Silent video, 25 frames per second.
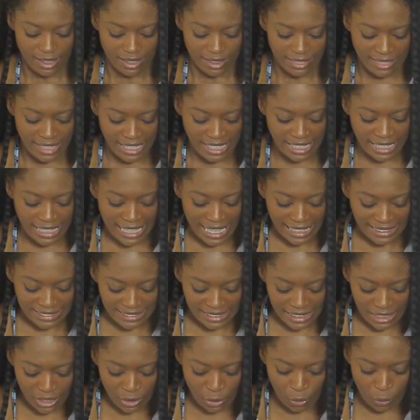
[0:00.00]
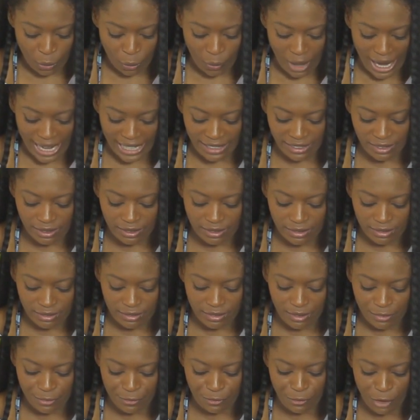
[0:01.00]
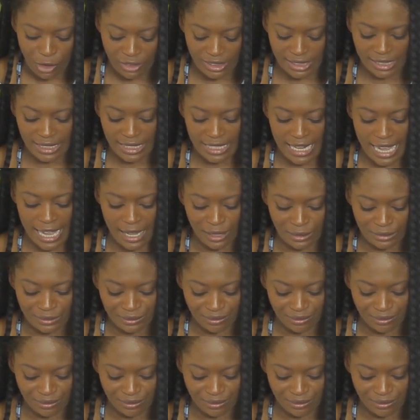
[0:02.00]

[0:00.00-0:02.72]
They're getting quite frothy now.